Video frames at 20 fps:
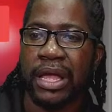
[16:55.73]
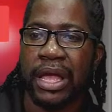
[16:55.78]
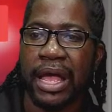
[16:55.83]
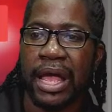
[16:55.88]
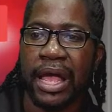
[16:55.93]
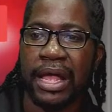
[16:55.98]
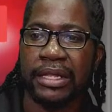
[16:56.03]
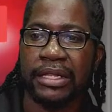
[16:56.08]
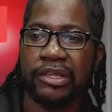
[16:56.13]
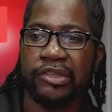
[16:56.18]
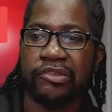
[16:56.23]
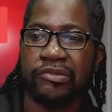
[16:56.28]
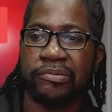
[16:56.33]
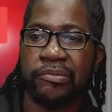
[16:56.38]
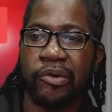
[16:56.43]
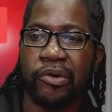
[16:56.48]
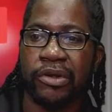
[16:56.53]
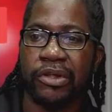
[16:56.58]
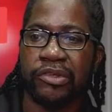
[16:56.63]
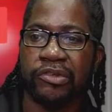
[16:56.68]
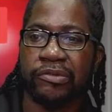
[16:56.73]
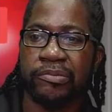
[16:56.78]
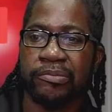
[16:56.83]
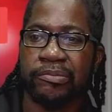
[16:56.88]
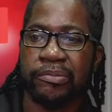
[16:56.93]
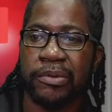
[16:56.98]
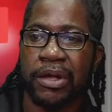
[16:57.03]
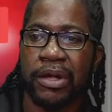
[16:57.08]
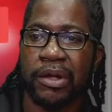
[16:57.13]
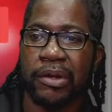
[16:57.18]
at this morning's
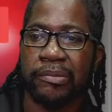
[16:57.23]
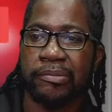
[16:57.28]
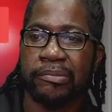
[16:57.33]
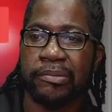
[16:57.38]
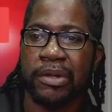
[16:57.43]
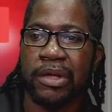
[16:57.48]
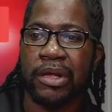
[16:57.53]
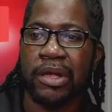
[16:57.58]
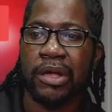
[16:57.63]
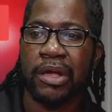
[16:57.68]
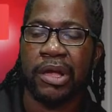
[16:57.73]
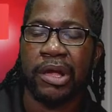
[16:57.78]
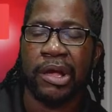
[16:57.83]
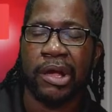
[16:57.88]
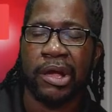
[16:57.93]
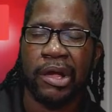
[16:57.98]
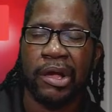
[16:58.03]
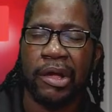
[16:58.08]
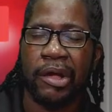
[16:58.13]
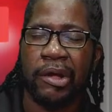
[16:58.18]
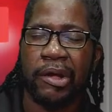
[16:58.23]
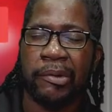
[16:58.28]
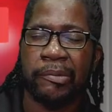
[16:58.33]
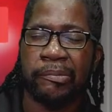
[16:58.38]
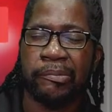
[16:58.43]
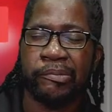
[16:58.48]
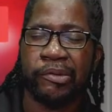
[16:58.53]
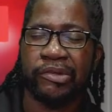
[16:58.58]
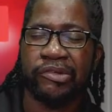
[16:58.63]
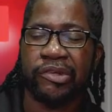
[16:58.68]

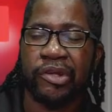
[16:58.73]
press